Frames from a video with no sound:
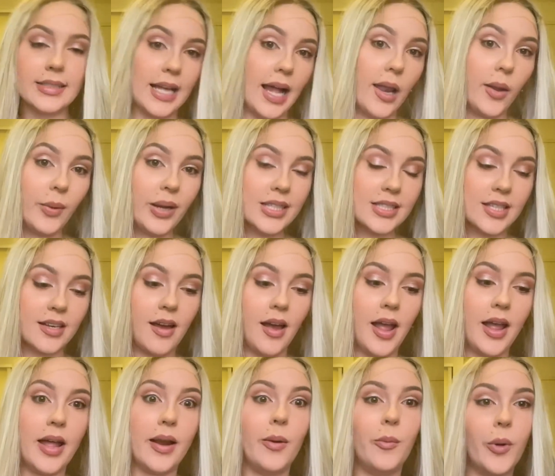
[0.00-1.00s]
Halloween
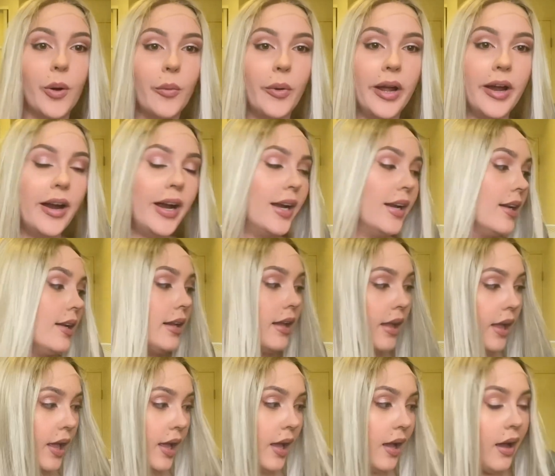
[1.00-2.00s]
tonight and I want to wear it.
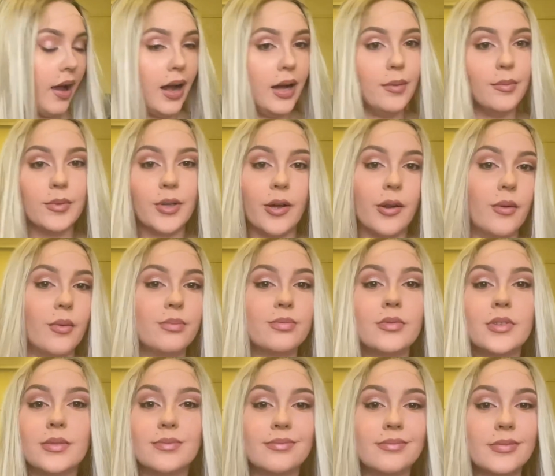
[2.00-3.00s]
I'm gonna
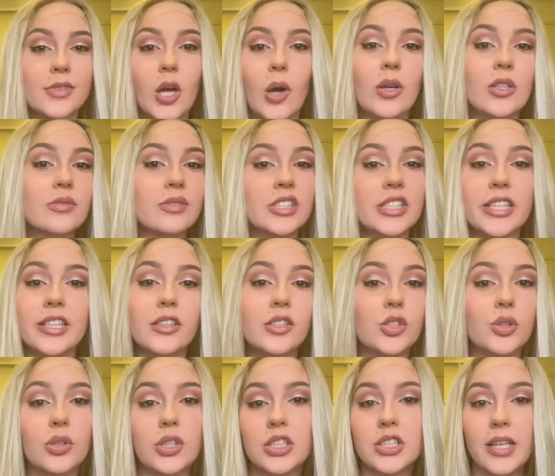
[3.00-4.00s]
go as Regina
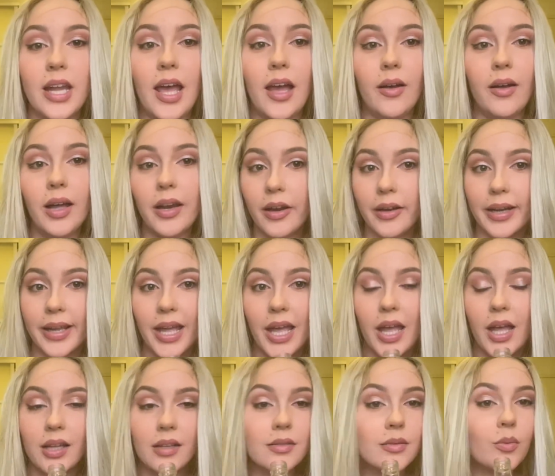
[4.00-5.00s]
George now. I don't
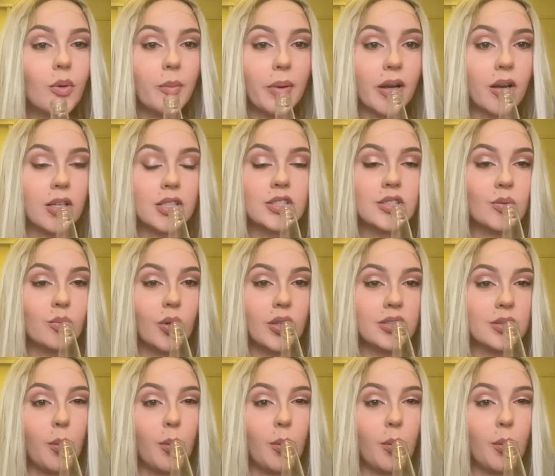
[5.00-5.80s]
care what my costume was.